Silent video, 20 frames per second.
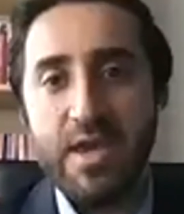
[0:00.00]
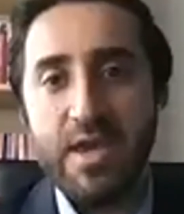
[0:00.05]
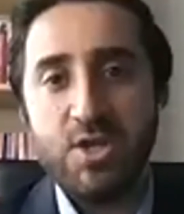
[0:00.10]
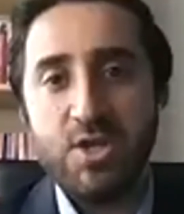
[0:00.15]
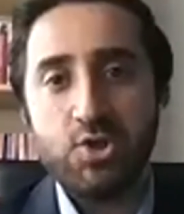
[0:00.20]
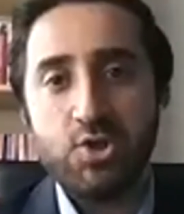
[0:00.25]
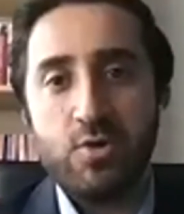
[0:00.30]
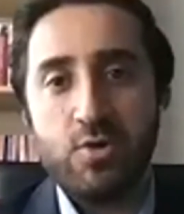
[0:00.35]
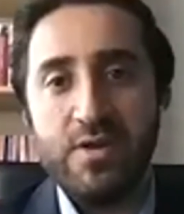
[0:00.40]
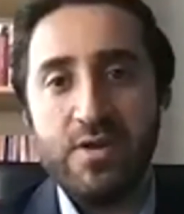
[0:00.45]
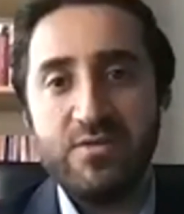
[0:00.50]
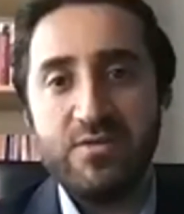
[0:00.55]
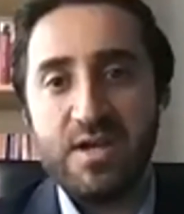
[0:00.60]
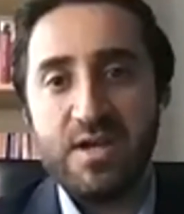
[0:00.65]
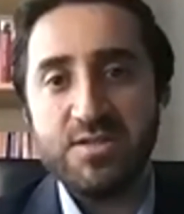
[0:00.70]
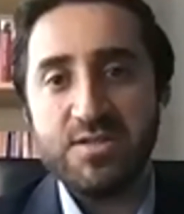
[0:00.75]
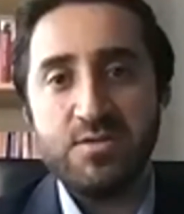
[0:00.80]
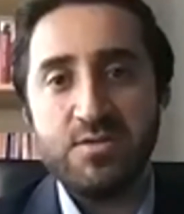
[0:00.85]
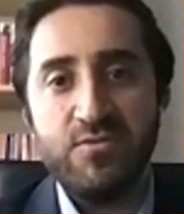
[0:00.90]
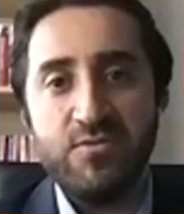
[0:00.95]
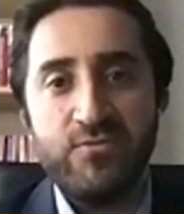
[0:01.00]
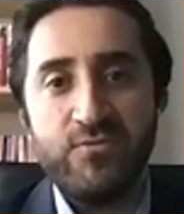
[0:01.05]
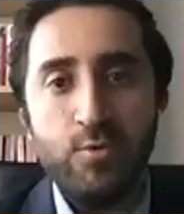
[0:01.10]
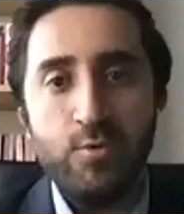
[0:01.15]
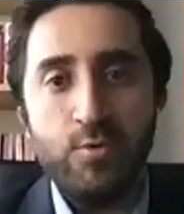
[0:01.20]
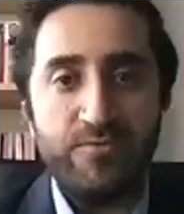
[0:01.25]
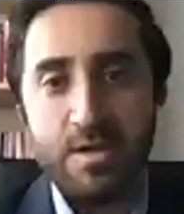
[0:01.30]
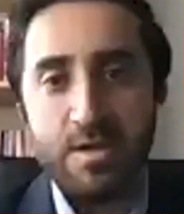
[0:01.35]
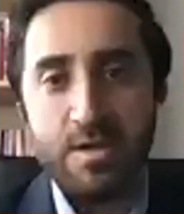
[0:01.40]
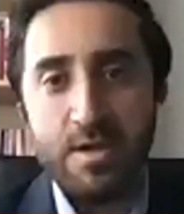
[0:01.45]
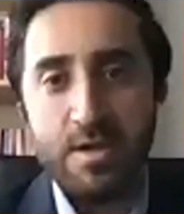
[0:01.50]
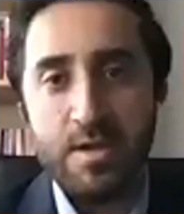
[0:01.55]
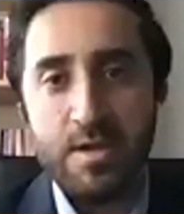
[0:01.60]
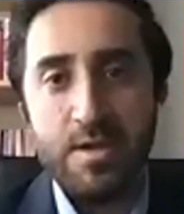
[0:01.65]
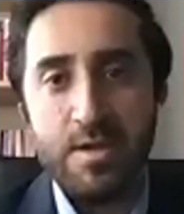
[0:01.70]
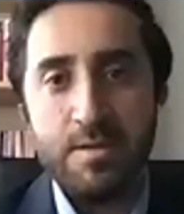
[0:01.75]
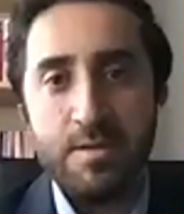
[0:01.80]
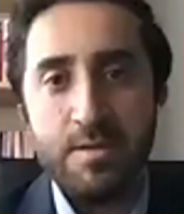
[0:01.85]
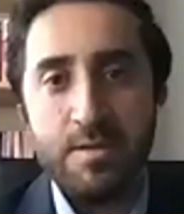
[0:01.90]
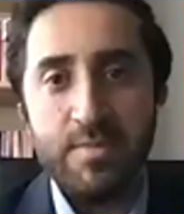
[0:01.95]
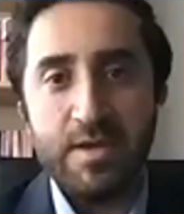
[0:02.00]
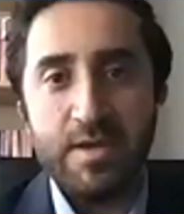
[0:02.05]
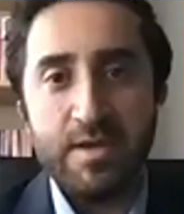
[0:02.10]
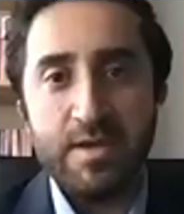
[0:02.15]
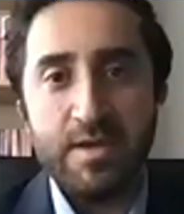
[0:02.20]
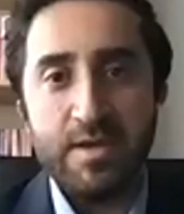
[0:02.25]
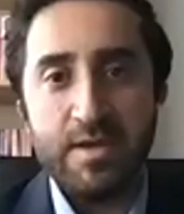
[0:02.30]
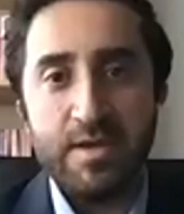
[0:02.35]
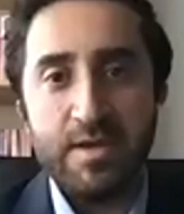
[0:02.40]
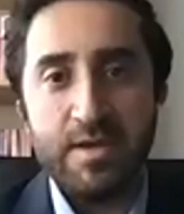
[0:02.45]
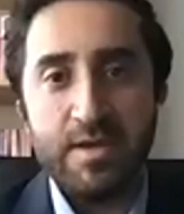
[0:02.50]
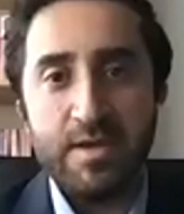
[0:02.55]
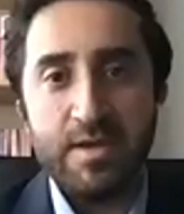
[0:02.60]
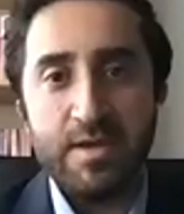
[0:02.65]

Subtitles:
to make sure it doesn't fall for the bait,